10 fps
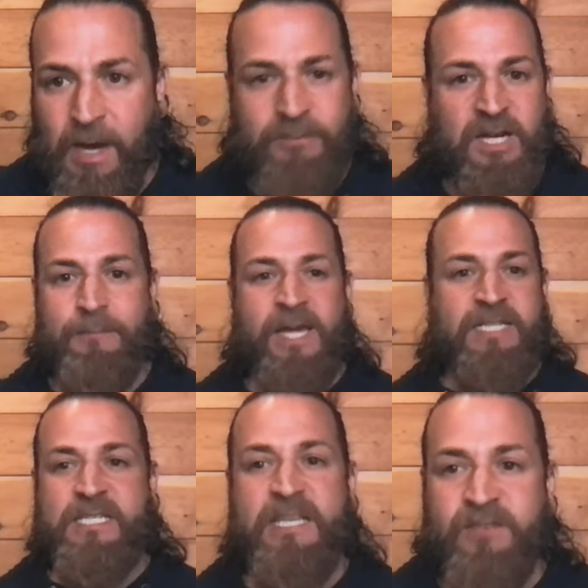I mean, I make a
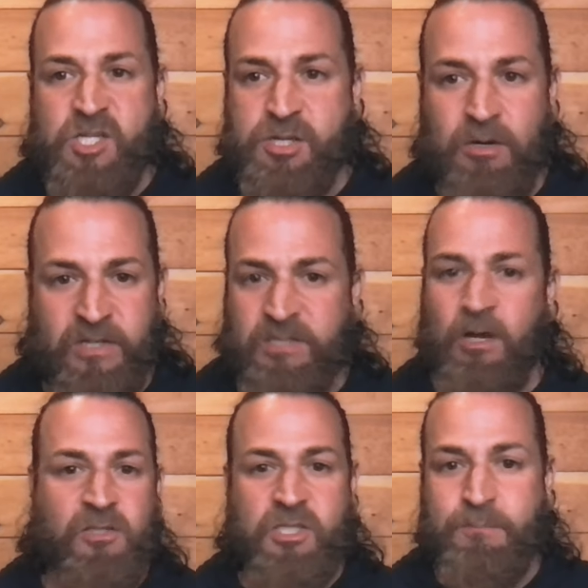TV show that's
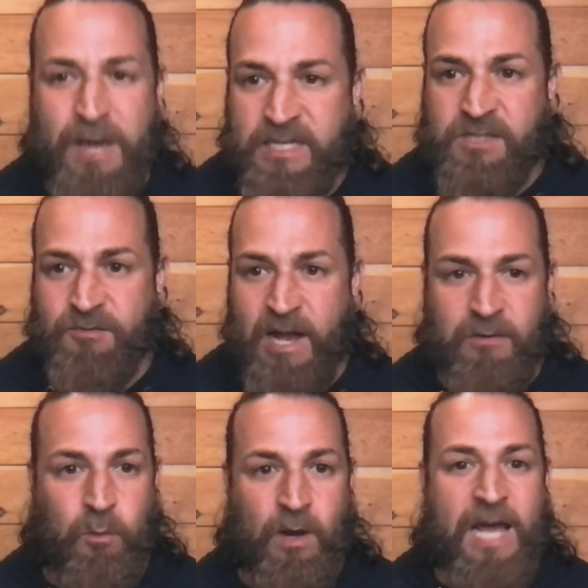all just based
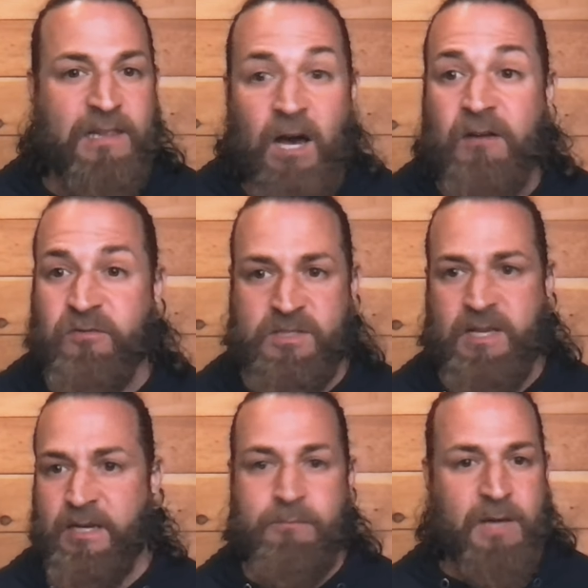around what I love. It's
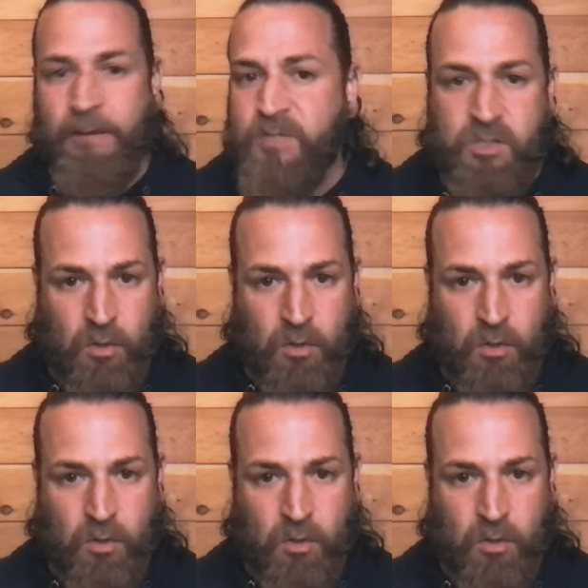like, I'm, I'm so